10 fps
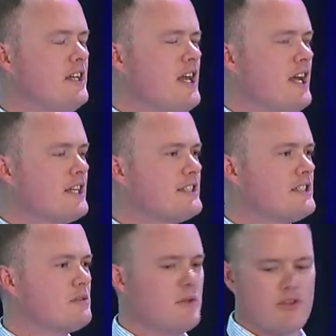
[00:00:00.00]

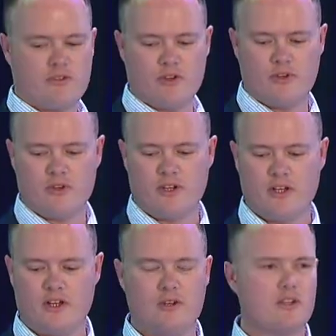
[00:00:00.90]
accessible through
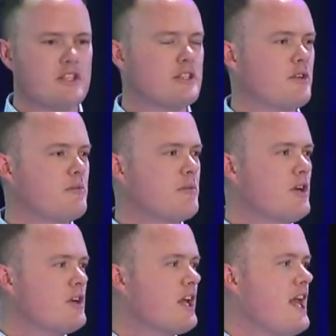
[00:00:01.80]
Hornet's own
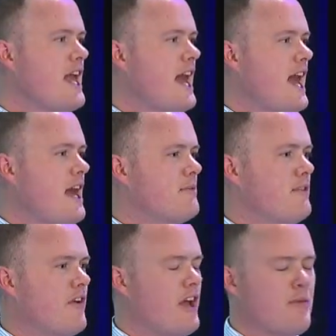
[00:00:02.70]
blog, and I'd be
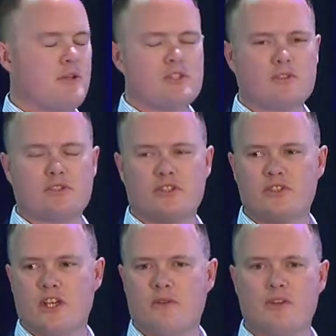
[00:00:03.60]
very happy to also
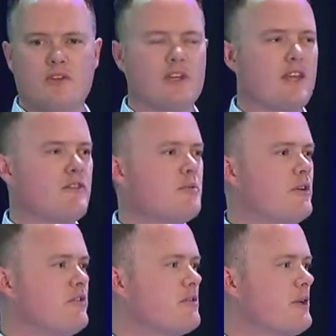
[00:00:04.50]
share with you and give you
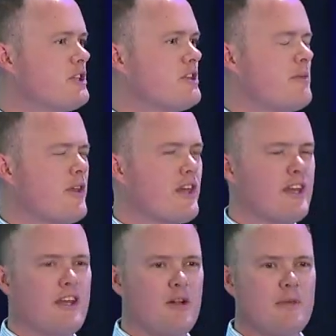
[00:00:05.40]
more information about
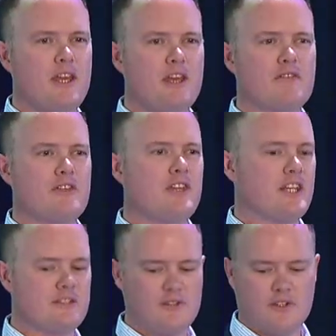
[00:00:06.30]
that. I'll be here for the
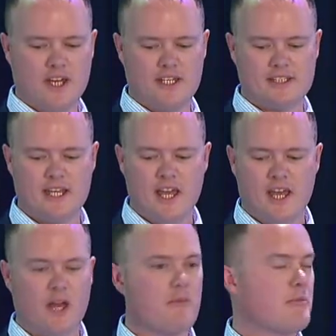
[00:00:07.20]
next few days,
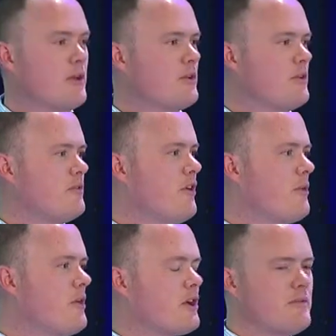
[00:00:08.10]
but you're very
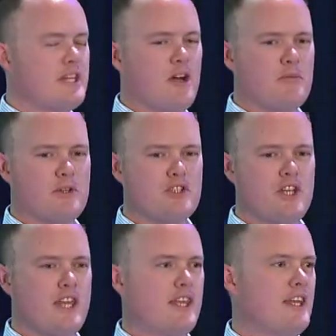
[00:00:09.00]
welcome to help us
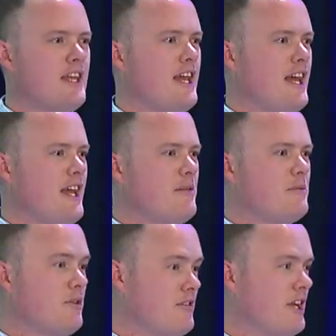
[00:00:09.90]
share that.
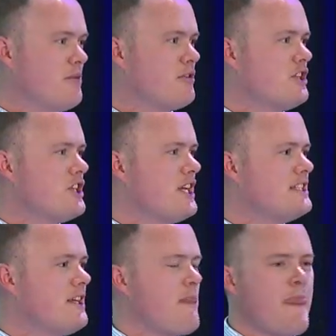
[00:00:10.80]
We really
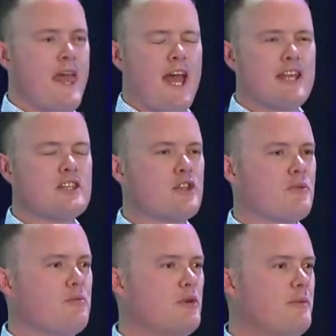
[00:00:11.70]
appreciate it, and
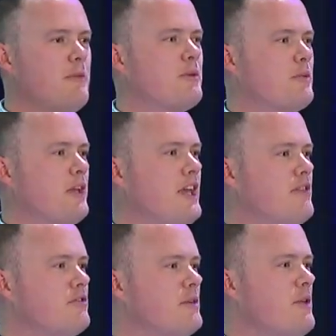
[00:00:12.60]
the more people we hear from,